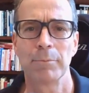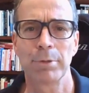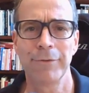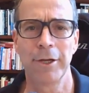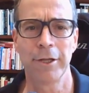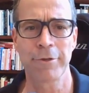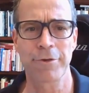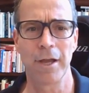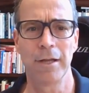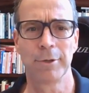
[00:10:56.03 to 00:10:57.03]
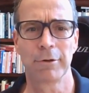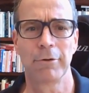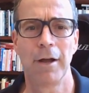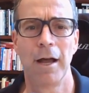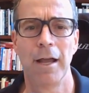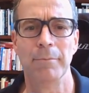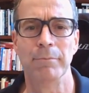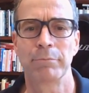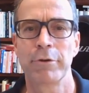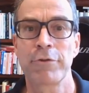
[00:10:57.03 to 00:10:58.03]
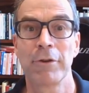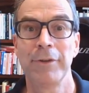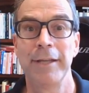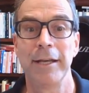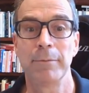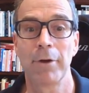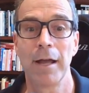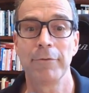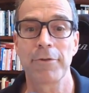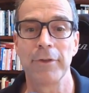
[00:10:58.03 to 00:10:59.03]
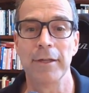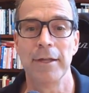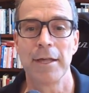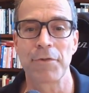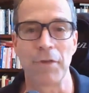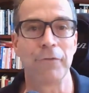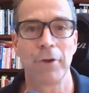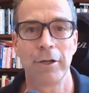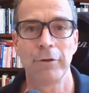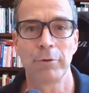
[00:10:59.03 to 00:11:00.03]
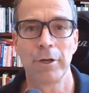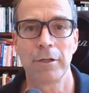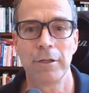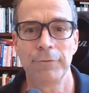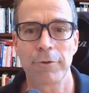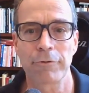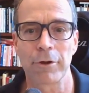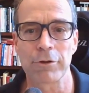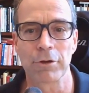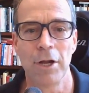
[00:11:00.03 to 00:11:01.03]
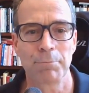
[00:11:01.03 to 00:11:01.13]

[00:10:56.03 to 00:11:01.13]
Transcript: preventing cybercrime, preserving data privacy, safeguarding critical infrastructure,